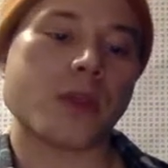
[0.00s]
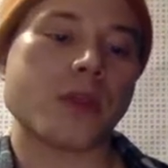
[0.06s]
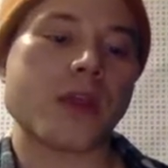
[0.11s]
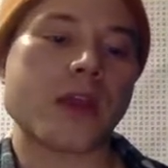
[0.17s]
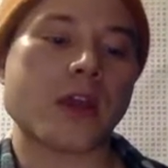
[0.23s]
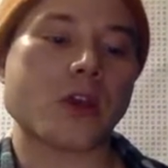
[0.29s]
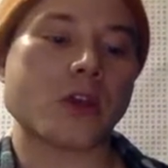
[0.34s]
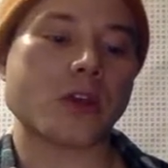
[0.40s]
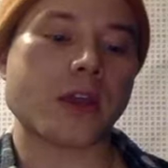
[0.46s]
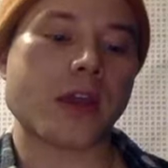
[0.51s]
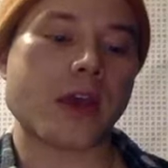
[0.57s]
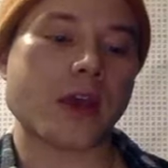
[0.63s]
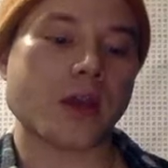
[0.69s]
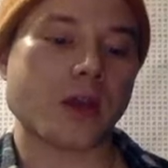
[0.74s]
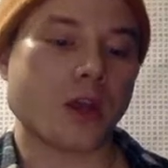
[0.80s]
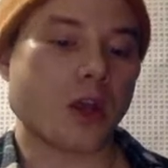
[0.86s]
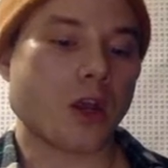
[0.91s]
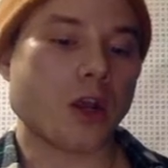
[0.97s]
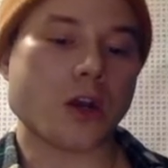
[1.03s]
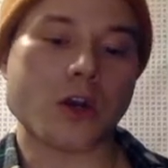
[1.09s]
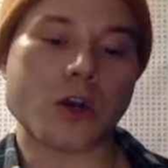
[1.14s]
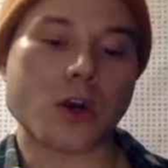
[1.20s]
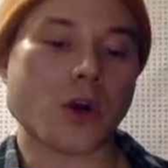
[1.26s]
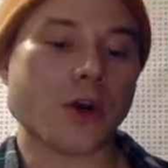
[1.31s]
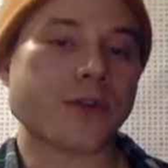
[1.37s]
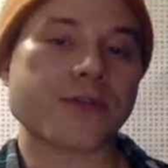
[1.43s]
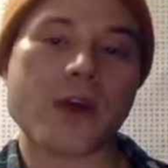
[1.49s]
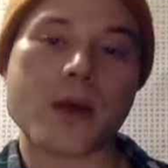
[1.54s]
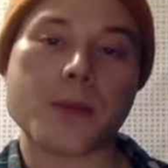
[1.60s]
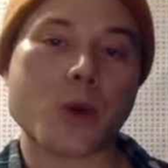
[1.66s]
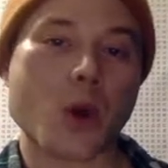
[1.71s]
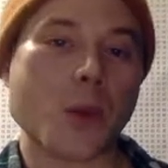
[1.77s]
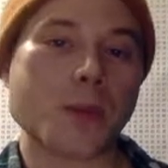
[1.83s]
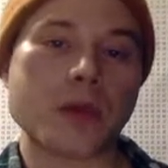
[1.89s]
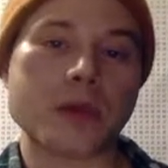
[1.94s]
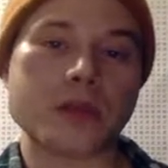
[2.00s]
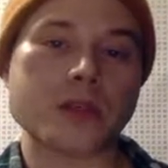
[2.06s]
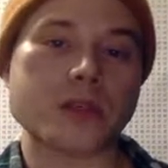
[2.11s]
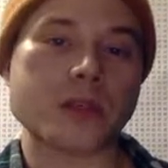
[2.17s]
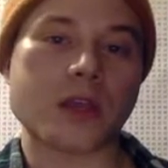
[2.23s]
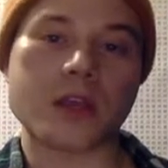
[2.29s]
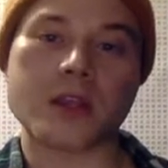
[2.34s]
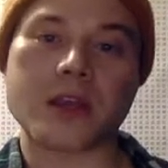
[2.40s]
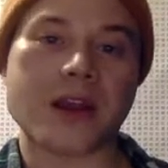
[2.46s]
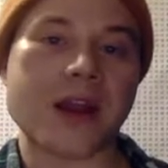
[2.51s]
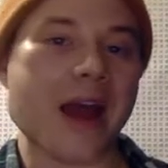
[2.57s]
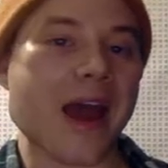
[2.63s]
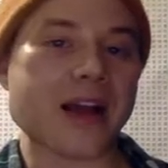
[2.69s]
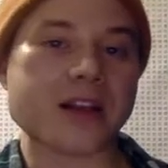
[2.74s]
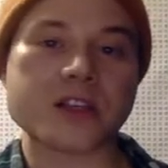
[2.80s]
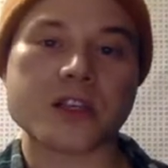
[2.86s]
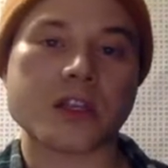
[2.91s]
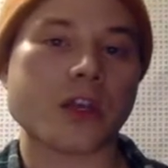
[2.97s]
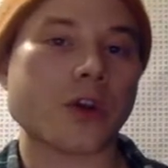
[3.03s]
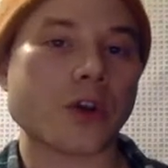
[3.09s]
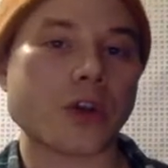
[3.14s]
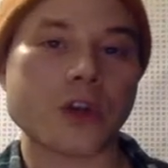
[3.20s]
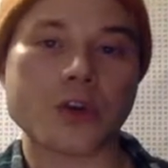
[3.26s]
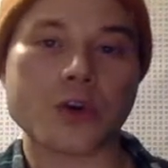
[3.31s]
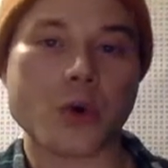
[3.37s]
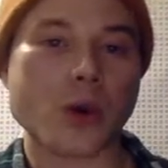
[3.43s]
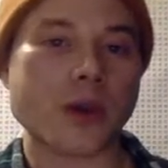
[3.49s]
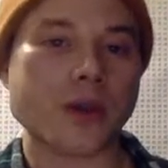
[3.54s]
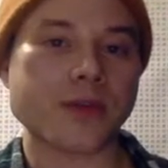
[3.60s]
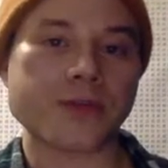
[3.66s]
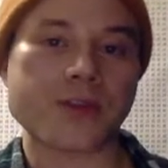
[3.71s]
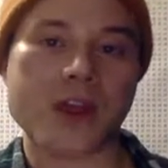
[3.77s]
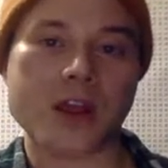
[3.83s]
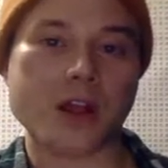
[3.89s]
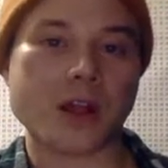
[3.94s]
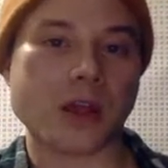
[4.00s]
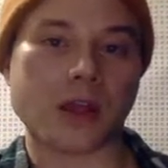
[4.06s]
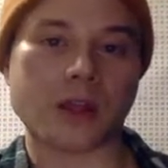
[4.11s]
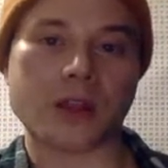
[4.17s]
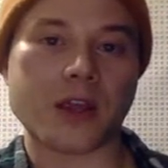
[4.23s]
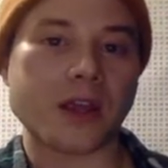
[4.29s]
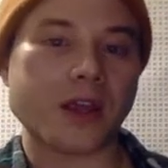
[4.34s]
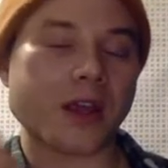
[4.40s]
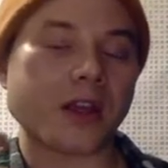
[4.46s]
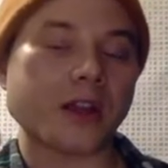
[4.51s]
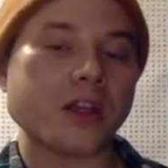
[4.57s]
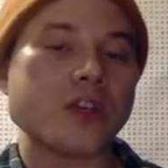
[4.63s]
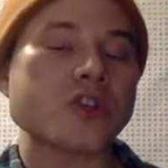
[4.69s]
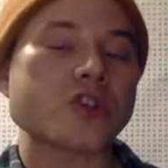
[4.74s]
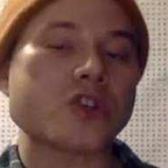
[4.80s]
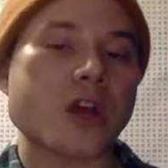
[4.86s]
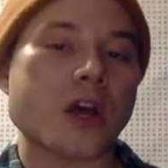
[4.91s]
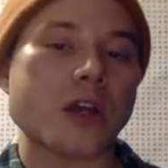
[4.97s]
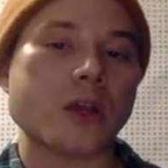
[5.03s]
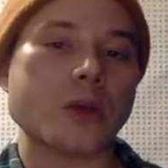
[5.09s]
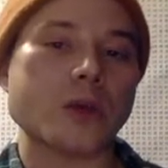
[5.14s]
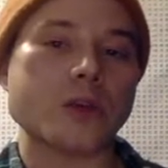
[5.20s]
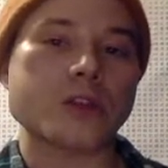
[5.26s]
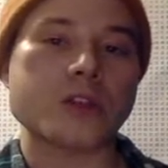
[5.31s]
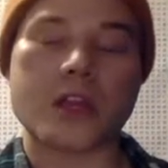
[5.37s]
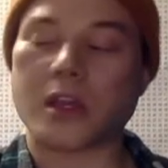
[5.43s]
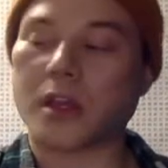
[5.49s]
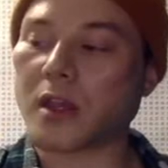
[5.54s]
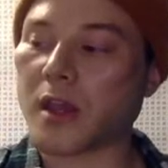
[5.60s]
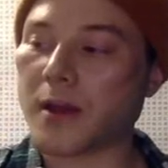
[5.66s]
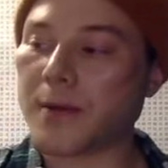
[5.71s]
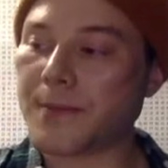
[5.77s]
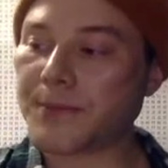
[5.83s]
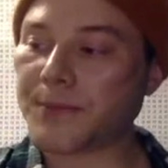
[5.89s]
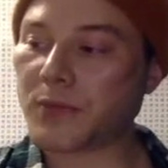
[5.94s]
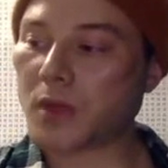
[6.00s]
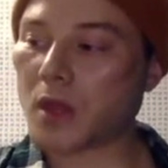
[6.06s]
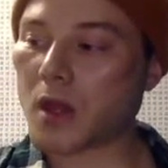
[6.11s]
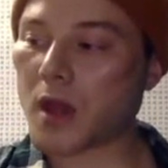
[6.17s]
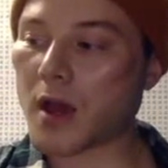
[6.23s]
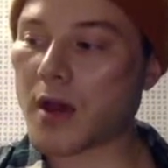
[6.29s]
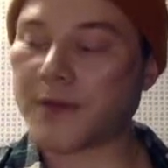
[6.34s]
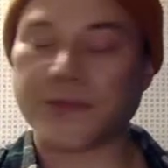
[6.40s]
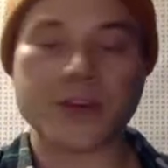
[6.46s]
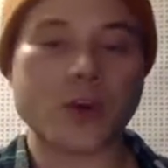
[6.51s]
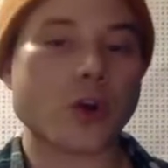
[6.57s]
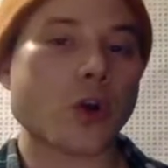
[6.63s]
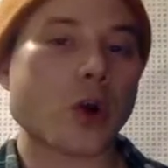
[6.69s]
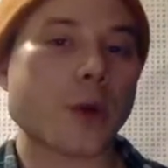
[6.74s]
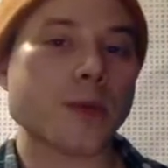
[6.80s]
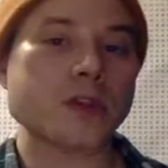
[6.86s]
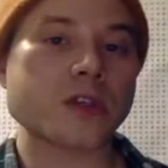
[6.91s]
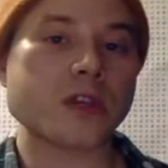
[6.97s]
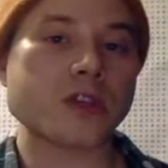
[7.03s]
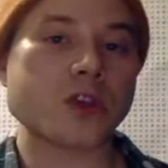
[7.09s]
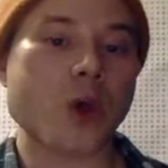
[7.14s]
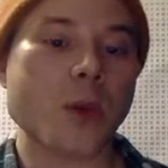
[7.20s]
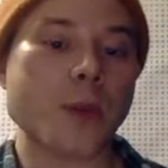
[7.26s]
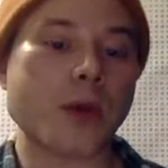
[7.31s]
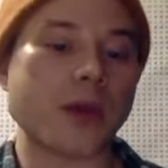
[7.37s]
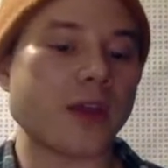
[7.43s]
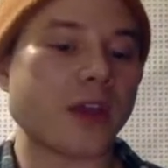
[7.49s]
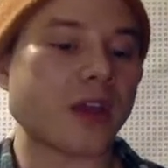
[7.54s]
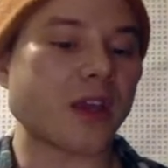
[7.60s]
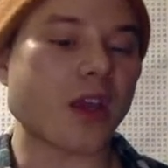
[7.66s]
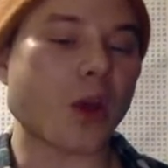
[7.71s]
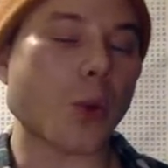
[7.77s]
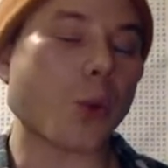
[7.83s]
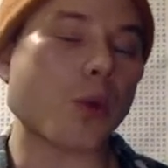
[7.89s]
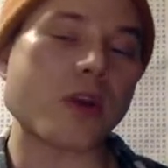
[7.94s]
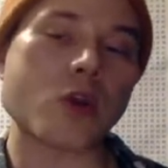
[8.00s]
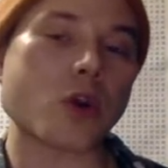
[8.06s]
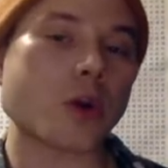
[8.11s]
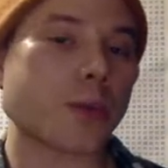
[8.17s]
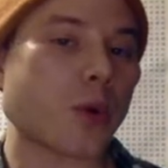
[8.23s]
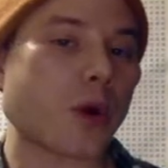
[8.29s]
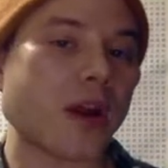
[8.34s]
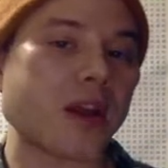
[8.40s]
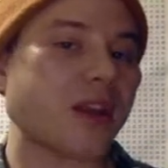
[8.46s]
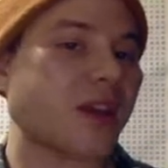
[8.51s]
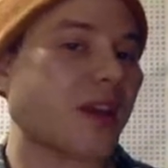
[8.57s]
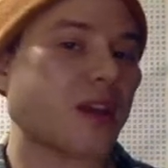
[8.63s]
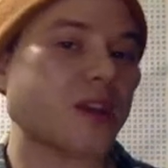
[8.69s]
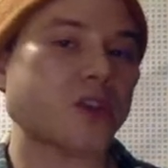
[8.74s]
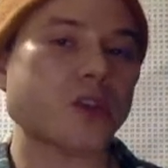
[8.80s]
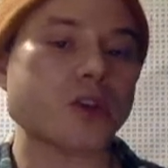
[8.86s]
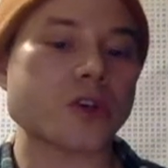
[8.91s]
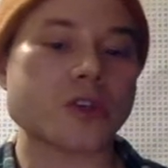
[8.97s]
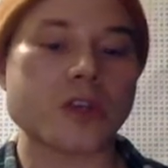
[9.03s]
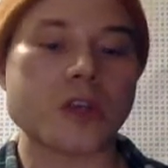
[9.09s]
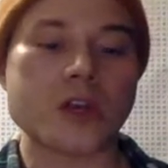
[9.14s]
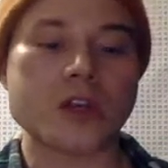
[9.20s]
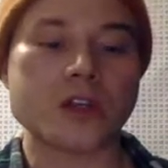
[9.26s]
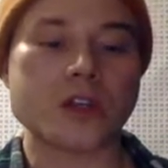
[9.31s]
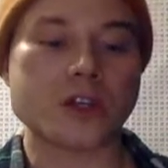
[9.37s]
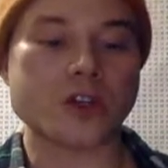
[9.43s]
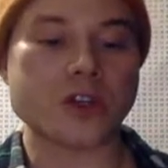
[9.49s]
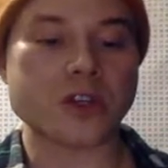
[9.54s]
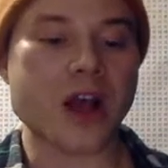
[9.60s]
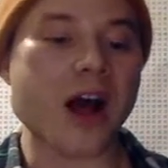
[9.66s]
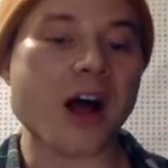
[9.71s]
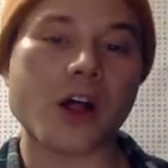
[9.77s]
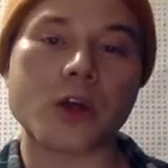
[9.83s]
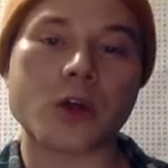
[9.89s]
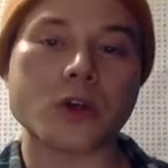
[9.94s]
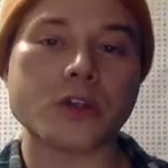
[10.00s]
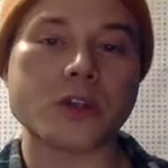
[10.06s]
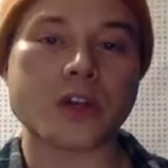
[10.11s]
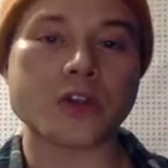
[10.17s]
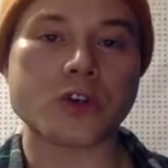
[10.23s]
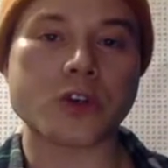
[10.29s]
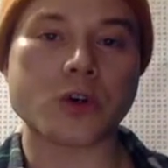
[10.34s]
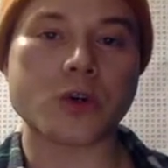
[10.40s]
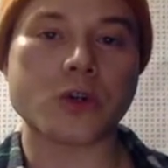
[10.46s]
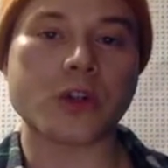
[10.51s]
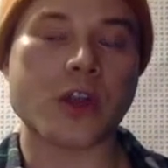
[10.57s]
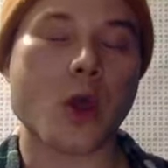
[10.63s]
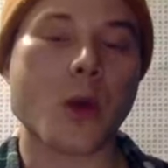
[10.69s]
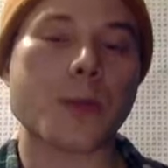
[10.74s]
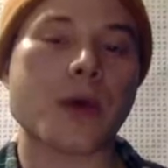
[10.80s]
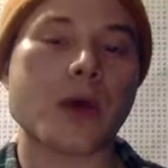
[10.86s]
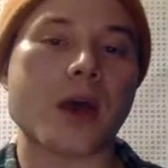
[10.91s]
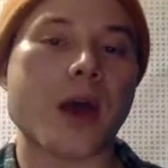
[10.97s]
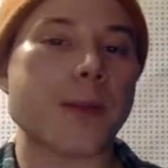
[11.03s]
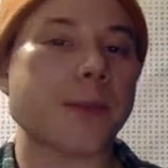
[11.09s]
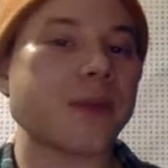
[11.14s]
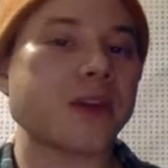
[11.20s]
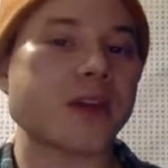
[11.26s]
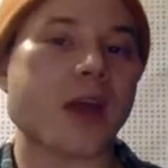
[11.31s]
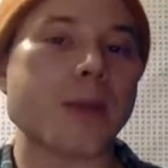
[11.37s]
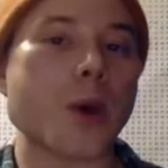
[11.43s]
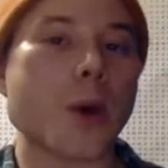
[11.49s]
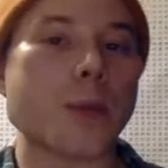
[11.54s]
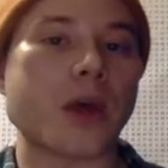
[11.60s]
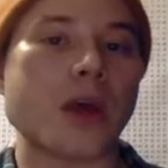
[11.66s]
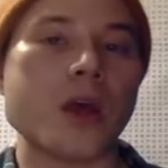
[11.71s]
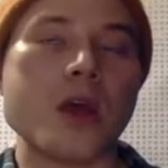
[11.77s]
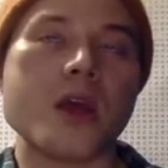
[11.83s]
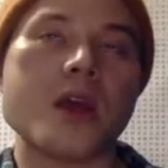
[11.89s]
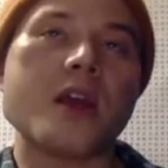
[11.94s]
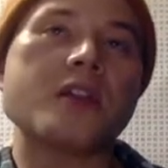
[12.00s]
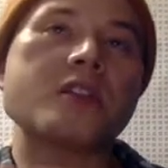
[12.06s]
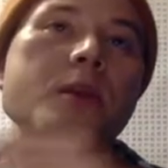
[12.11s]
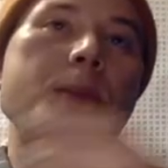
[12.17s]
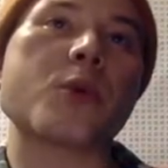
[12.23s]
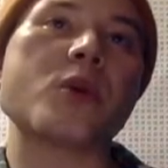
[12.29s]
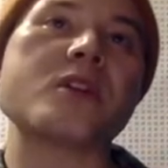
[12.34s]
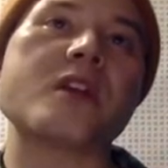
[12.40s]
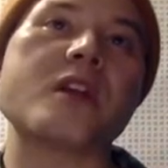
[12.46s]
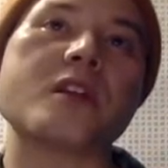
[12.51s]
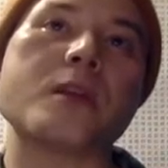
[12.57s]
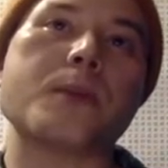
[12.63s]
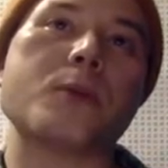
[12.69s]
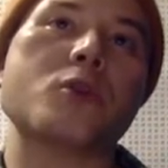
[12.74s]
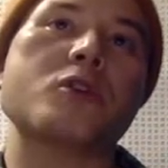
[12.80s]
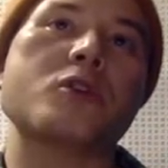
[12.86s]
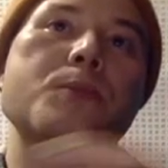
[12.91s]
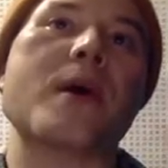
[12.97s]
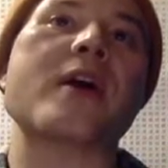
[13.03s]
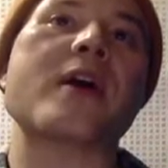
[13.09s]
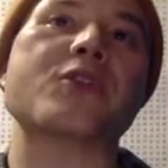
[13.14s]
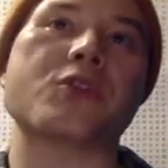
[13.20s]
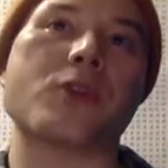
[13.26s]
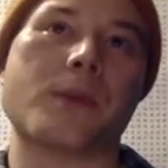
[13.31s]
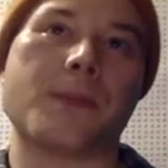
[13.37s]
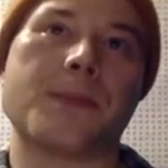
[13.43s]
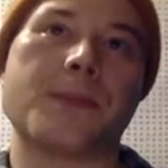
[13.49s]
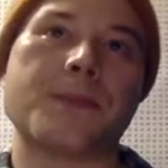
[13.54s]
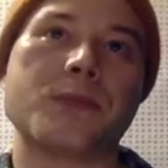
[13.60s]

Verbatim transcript: They could get neurofibromas. They can get axillary and groin freckling. They can get Lisch nodules. They can get uh, pheochromocytoma. They can get weird brain cancers such as oligodendroglioma, ependymoma. It's a predictable spectrum.